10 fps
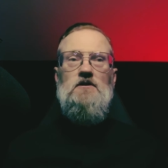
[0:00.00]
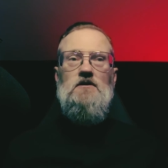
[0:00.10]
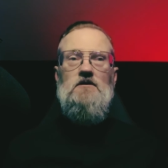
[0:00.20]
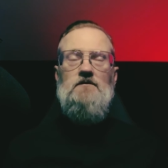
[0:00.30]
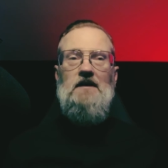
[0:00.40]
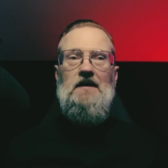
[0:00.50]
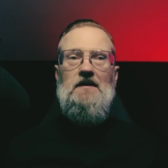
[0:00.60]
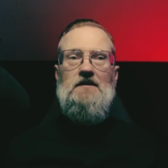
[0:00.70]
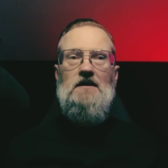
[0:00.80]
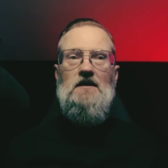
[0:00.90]
of
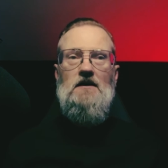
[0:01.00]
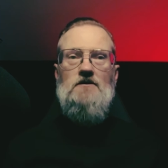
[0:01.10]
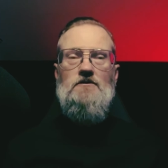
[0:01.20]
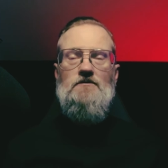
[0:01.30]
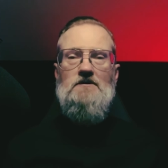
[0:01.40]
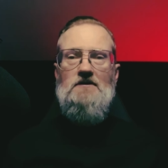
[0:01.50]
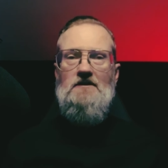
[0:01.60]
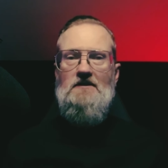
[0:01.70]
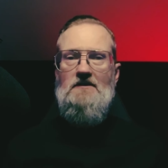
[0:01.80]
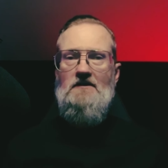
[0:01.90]
a uh,
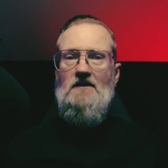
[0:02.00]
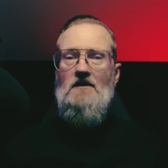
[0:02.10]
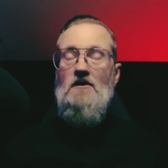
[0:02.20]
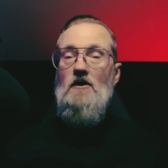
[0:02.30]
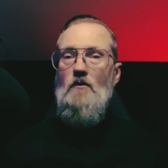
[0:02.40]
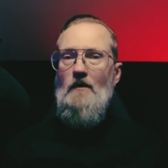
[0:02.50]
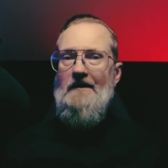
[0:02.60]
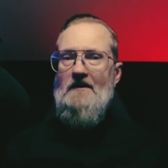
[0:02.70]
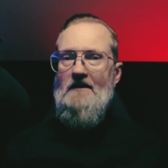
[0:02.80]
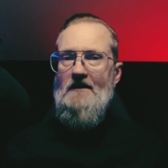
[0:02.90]
kundalini
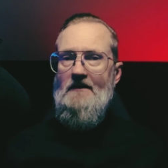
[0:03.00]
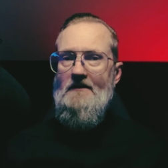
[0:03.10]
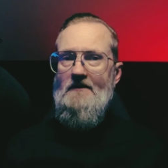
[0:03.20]
awakening